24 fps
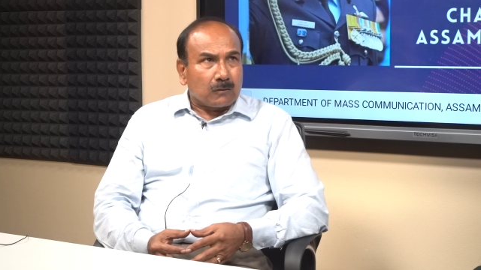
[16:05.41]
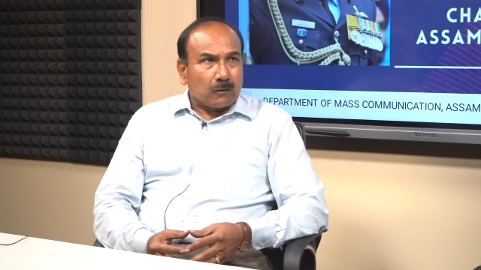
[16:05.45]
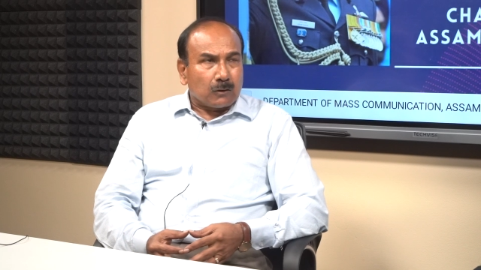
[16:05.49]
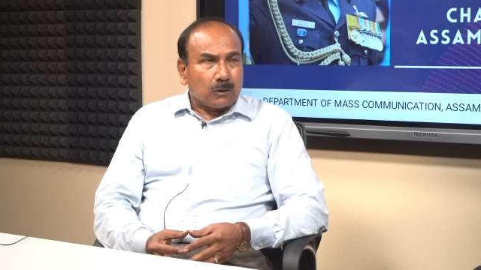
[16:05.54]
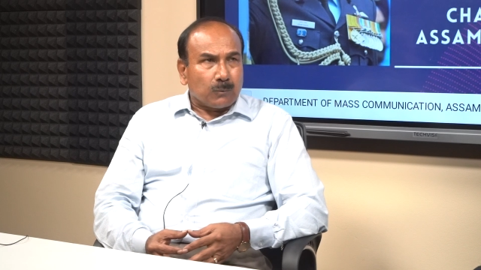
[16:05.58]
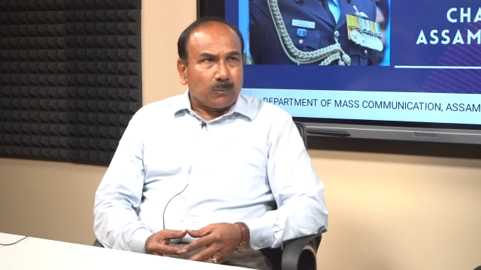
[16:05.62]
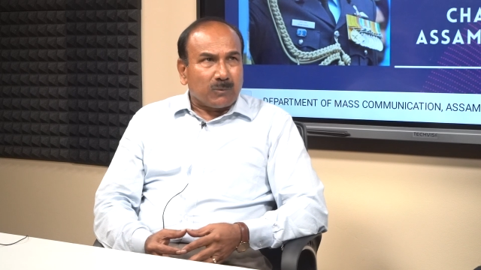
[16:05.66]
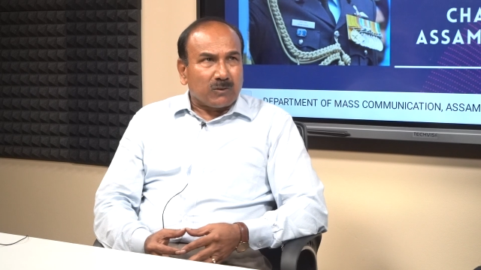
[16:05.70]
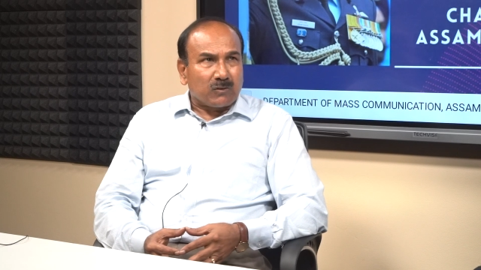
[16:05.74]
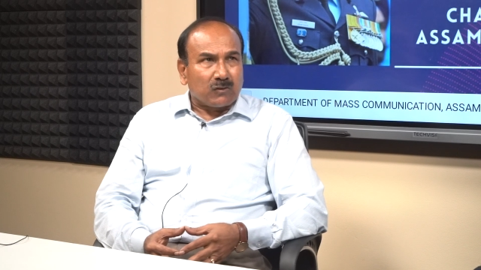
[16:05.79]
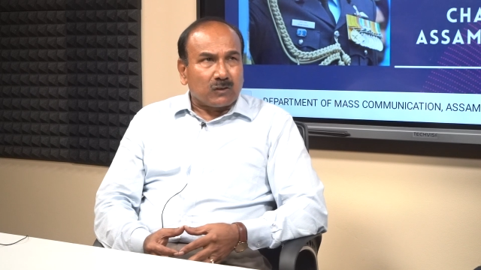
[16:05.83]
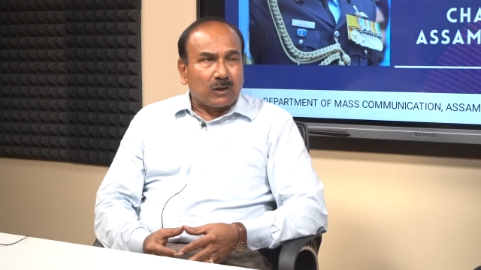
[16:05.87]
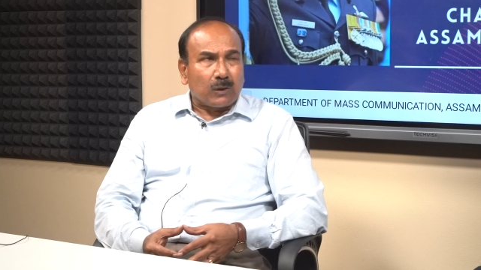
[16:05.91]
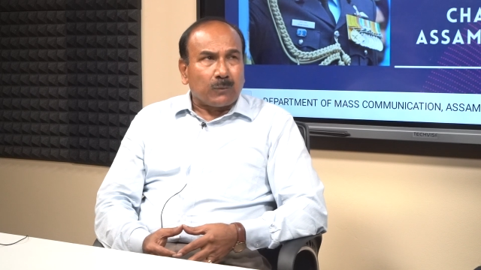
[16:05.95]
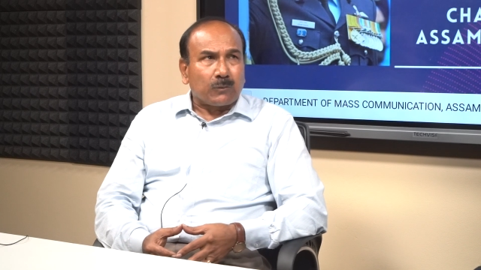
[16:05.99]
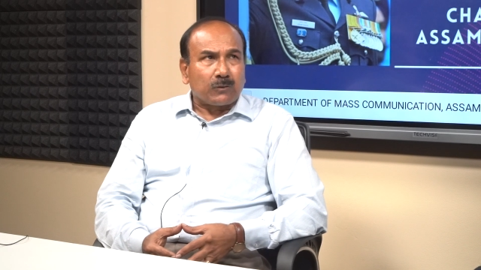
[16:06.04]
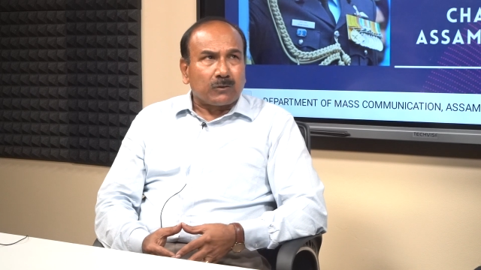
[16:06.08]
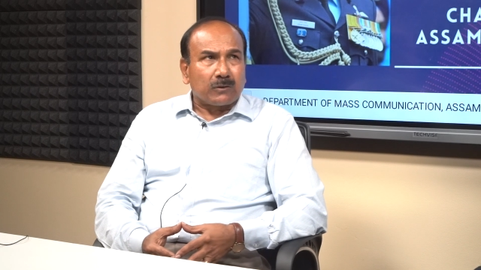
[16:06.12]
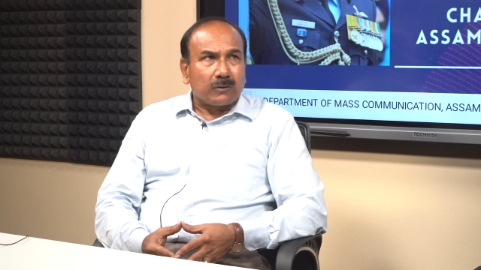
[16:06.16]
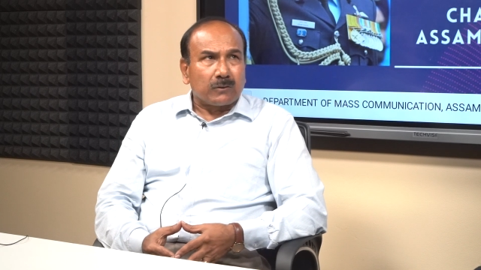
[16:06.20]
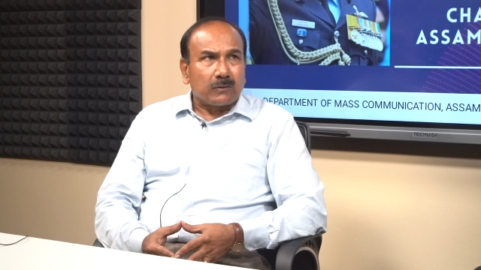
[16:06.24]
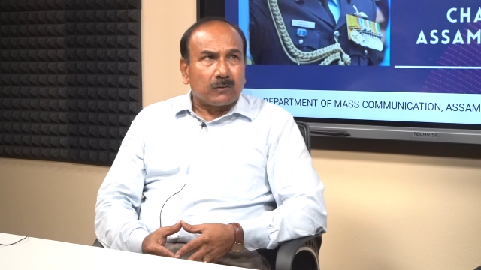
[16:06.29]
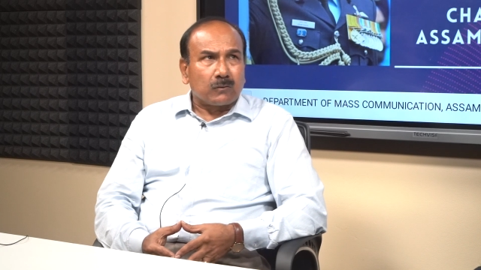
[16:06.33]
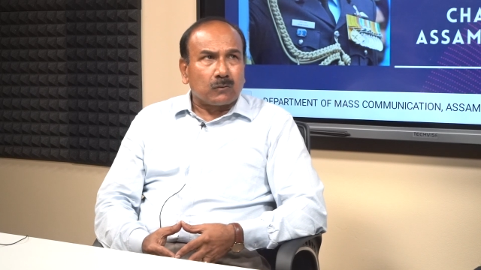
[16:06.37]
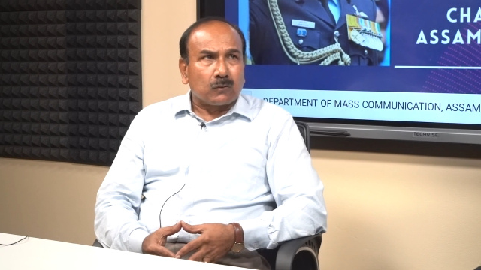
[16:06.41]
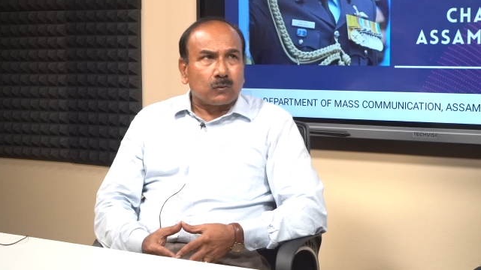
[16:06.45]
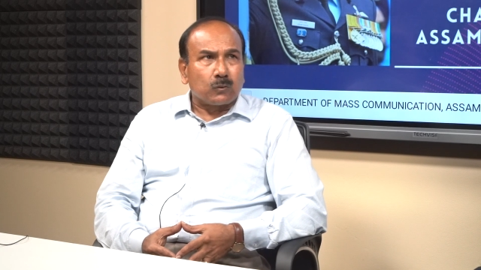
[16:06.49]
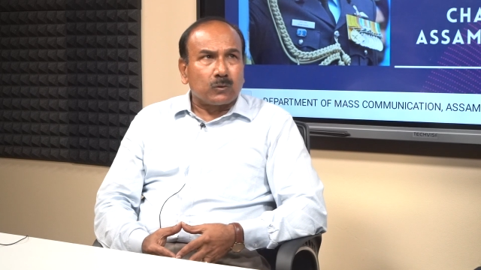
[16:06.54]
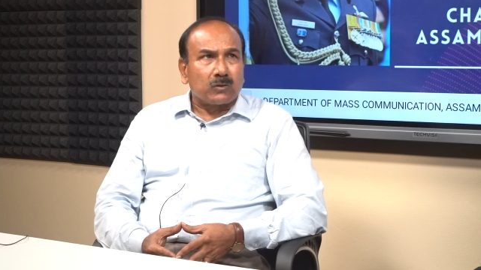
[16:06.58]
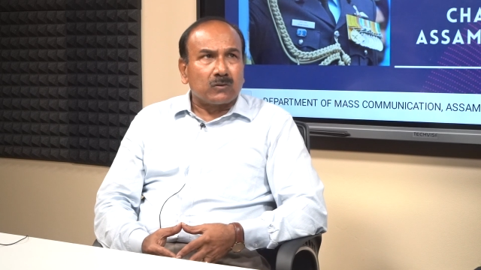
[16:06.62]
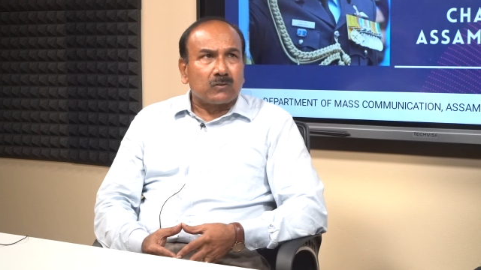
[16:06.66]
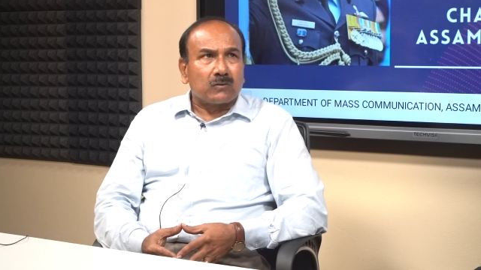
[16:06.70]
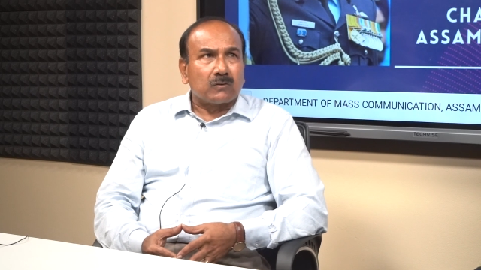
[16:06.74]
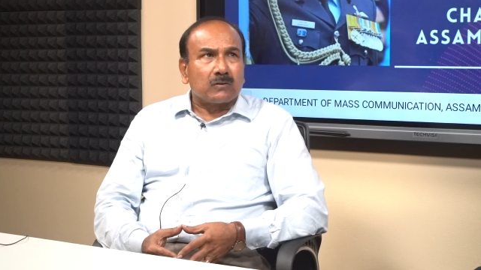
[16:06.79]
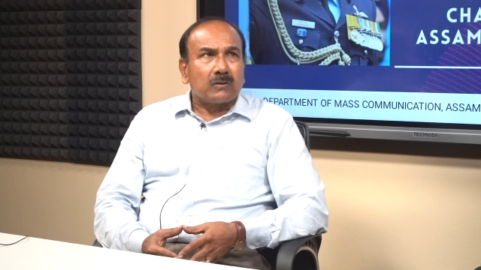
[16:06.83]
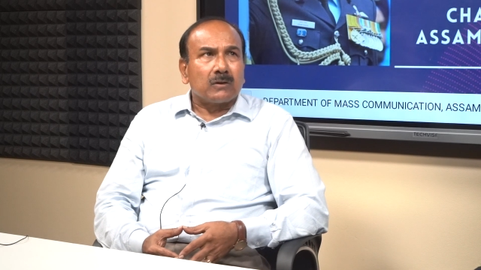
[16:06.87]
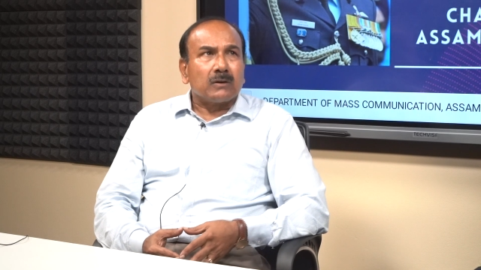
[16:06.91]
or the perceptions which